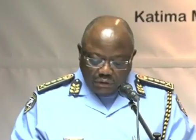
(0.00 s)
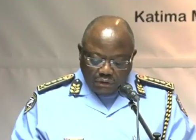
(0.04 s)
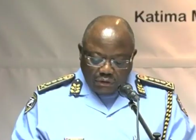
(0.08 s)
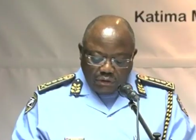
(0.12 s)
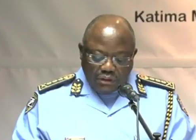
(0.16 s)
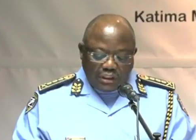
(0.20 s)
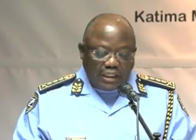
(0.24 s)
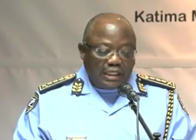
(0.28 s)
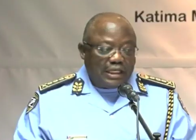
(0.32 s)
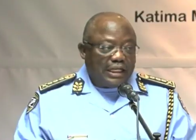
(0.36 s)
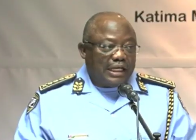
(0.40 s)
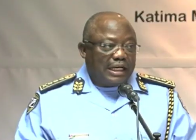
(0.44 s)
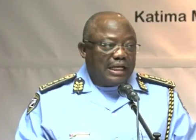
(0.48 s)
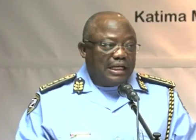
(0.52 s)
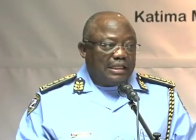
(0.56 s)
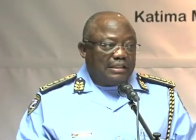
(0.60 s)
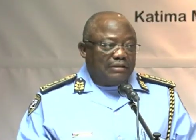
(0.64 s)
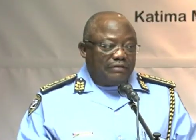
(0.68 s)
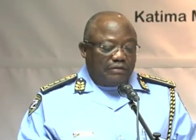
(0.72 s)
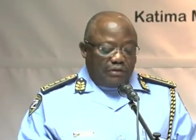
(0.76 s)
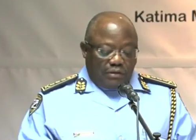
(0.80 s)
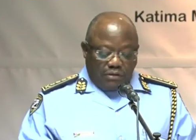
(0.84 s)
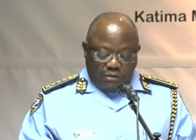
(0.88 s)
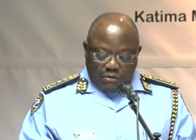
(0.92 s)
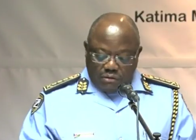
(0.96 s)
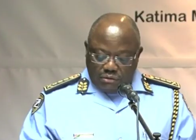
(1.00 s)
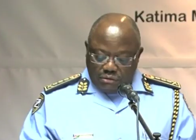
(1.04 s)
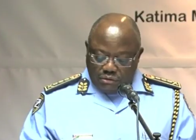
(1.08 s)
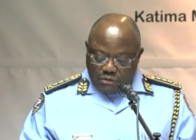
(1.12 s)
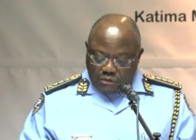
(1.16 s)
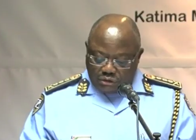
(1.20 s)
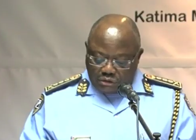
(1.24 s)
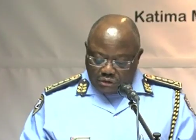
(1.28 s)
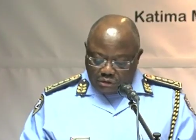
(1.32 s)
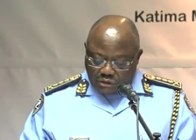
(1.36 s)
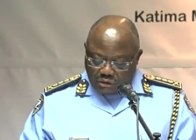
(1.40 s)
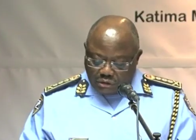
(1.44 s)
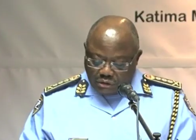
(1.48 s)
On the negative
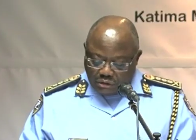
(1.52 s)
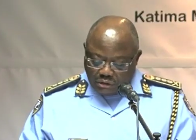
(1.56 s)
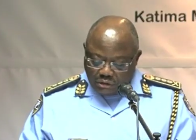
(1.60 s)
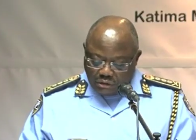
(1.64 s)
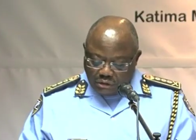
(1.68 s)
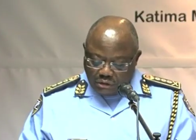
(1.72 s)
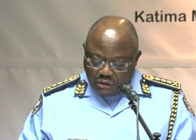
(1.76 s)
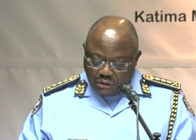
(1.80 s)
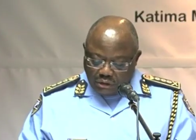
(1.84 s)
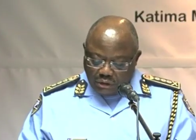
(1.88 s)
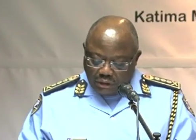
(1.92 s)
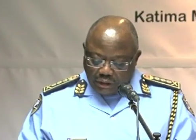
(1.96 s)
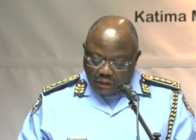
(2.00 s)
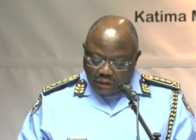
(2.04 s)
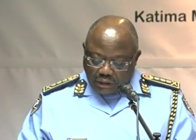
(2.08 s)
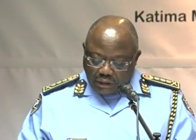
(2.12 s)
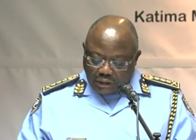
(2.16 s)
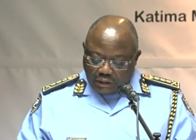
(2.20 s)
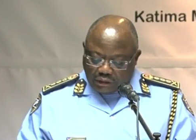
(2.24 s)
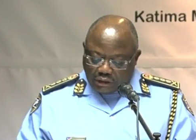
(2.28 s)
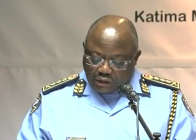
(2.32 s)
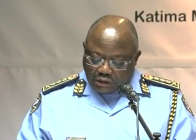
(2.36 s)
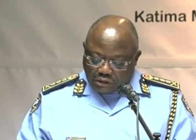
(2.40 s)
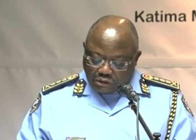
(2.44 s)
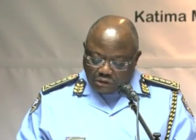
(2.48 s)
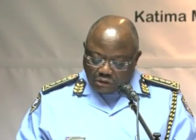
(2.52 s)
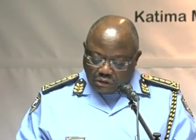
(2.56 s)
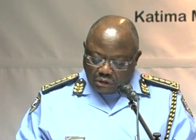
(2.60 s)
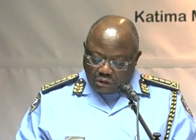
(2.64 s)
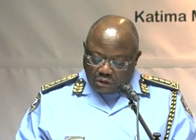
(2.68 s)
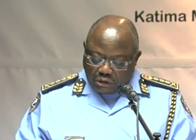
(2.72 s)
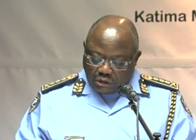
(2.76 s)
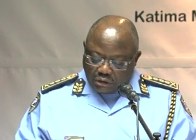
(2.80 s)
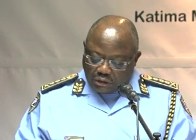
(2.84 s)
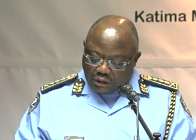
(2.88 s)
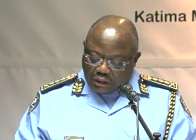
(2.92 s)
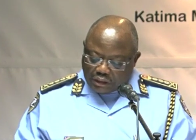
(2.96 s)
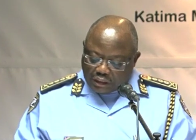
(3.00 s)
note, it is
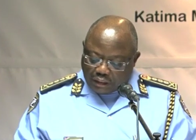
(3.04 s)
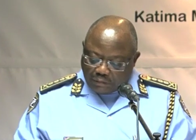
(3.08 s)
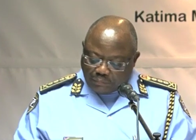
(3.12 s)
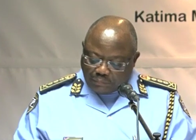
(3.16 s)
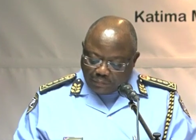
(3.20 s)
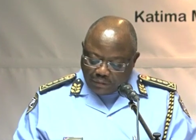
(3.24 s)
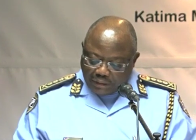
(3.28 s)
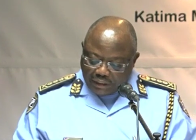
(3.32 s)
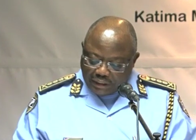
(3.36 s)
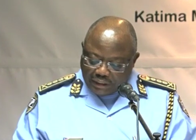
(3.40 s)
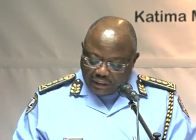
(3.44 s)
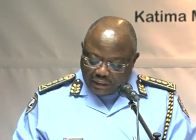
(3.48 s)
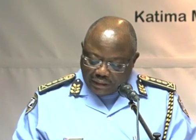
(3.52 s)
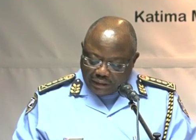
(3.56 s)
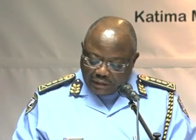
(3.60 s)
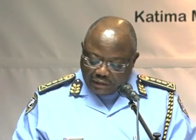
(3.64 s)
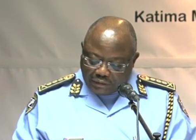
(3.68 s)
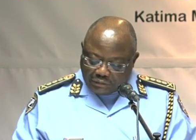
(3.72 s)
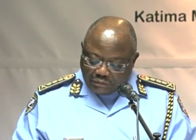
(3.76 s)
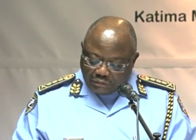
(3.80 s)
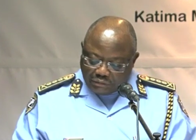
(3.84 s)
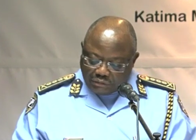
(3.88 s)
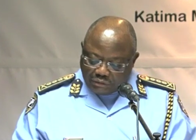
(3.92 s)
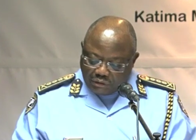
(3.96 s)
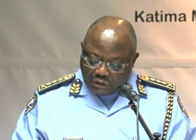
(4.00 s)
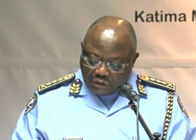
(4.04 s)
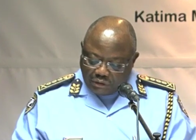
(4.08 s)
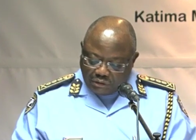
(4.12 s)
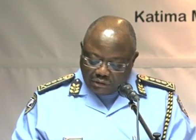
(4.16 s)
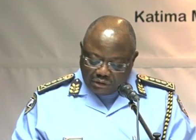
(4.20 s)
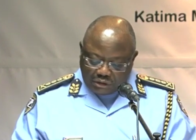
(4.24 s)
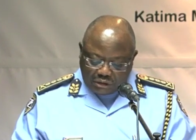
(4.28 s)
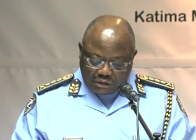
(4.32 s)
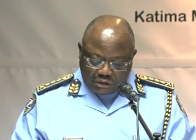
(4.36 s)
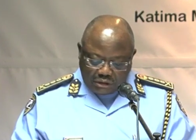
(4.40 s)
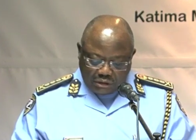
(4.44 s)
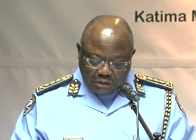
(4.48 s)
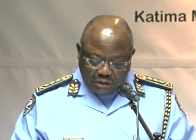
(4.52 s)
so disappointing to
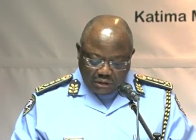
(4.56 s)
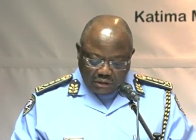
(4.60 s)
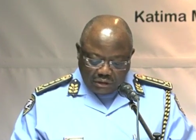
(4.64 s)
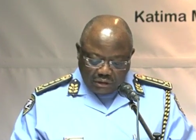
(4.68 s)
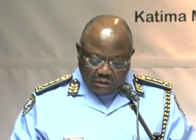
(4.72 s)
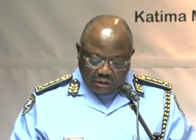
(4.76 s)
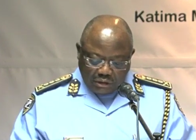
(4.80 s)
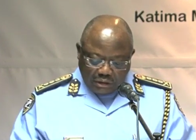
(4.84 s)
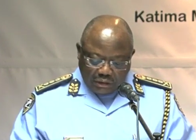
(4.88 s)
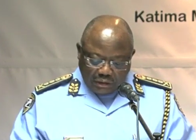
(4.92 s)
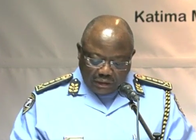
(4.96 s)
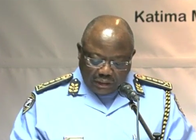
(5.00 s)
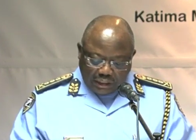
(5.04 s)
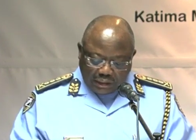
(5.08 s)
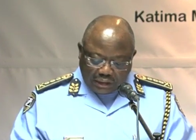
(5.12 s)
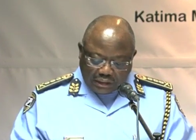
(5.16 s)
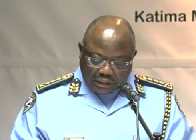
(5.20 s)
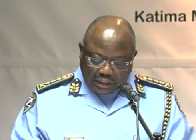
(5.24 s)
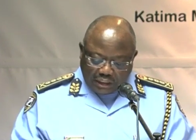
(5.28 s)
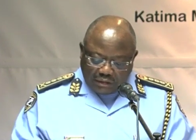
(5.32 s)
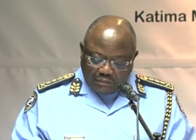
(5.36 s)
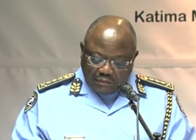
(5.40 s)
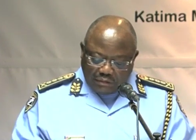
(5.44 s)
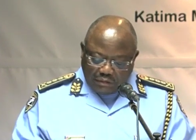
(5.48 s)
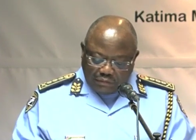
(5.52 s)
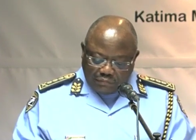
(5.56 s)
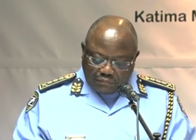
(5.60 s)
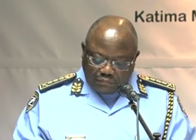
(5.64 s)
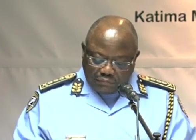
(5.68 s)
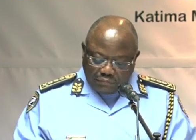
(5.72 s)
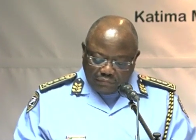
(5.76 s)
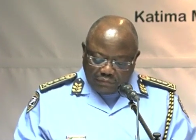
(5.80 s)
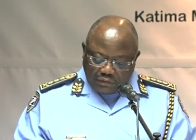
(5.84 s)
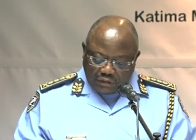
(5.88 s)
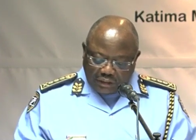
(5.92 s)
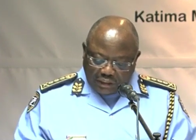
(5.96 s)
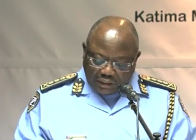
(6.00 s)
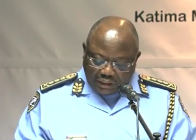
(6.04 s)
note that some
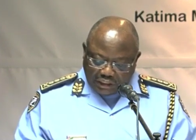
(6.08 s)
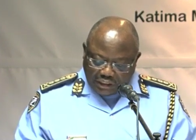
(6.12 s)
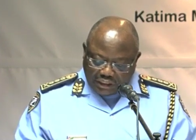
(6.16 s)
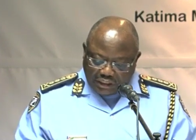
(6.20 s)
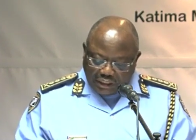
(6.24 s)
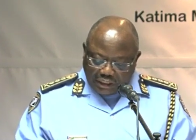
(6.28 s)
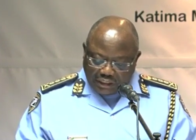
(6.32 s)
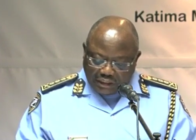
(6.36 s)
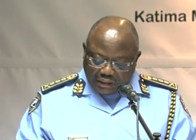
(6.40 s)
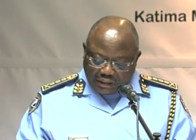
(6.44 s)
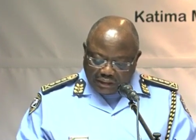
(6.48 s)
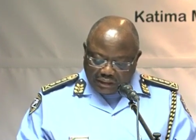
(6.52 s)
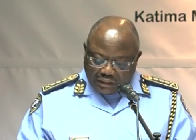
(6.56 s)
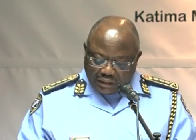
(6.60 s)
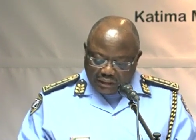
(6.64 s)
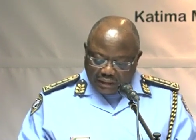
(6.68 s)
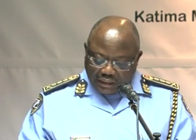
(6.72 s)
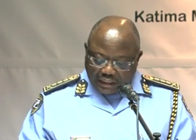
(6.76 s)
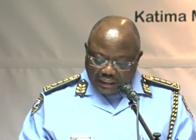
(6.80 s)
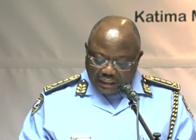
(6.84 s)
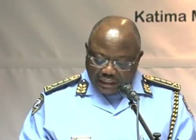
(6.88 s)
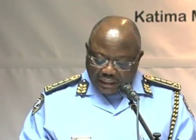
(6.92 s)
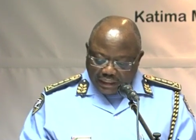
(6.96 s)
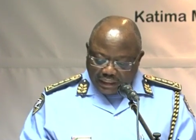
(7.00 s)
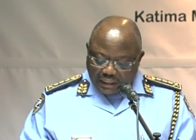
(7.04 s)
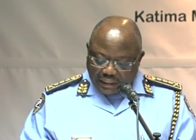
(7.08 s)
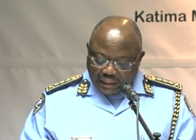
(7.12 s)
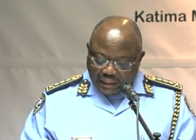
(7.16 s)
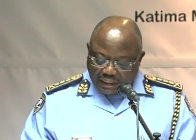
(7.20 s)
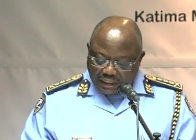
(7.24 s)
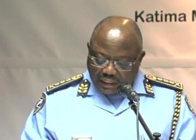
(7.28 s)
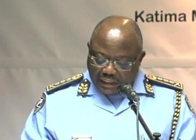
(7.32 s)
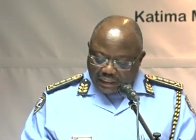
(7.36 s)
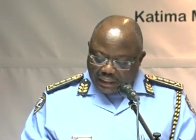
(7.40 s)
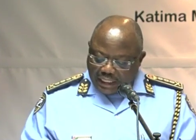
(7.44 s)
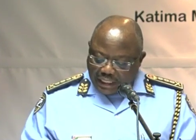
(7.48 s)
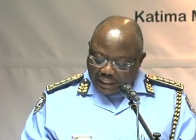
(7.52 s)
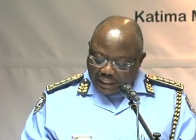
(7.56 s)
of the regions and